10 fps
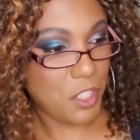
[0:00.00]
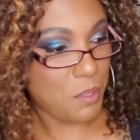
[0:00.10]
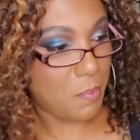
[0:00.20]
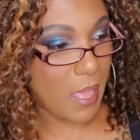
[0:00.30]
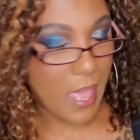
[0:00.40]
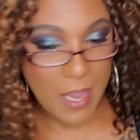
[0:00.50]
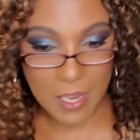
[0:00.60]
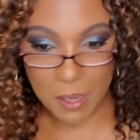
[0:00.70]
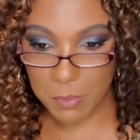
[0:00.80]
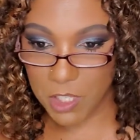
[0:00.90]
too bad.
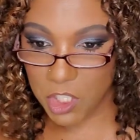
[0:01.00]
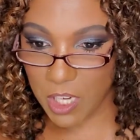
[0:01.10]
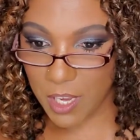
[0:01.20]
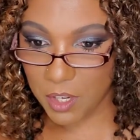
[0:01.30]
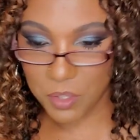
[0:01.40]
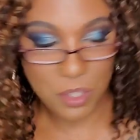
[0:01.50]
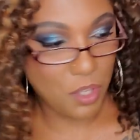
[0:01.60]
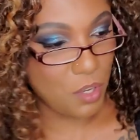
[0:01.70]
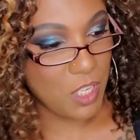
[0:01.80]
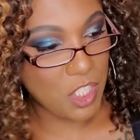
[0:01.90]
How many shadows?
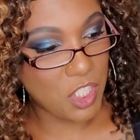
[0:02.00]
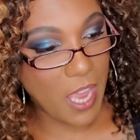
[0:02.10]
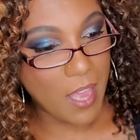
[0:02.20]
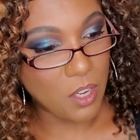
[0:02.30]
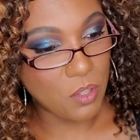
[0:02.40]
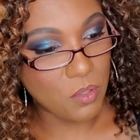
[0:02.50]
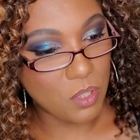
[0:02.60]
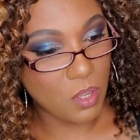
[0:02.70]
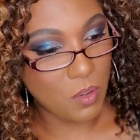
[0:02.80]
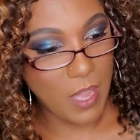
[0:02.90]
30 shadows.
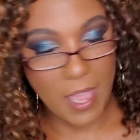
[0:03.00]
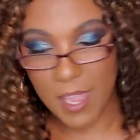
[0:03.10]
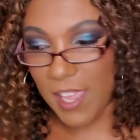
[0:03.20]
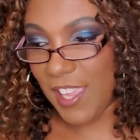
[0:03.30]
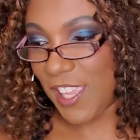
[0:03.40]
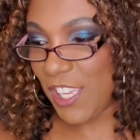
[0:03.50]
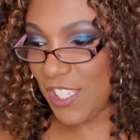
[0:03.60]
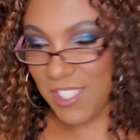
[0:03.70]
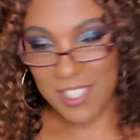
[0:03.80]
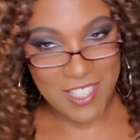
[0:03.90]
Okay,
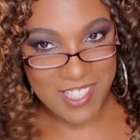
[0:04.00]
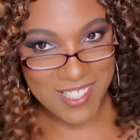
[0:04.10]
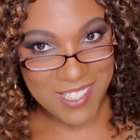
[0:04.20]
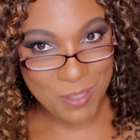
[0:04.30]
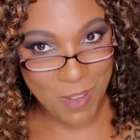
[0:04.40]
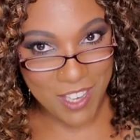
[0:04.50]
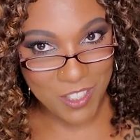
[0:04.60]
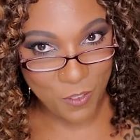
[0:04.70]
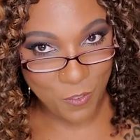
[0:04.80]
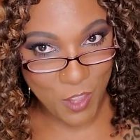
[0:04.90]
so let's just swatch
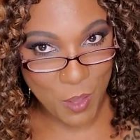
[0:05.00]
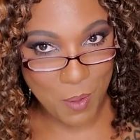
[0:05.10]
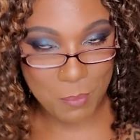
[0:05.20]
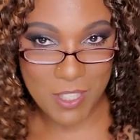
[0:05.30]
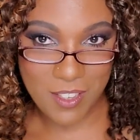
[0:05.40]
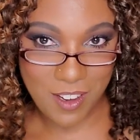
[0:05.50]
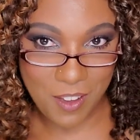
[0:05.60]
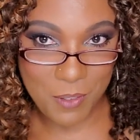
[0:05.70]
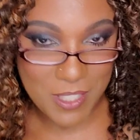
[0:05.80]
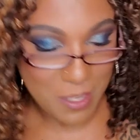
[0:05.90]
a few. I'm going to start
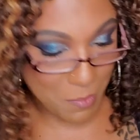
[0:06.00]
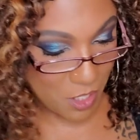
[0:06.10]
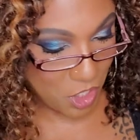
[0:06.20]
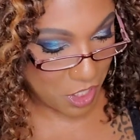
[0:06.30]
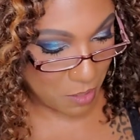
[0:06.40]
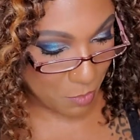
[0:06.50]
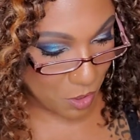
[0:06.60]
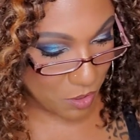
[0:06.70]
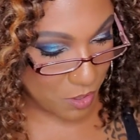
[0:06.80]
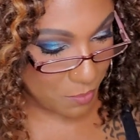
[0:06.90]
off with some of the
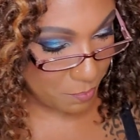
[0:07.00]
shimmers.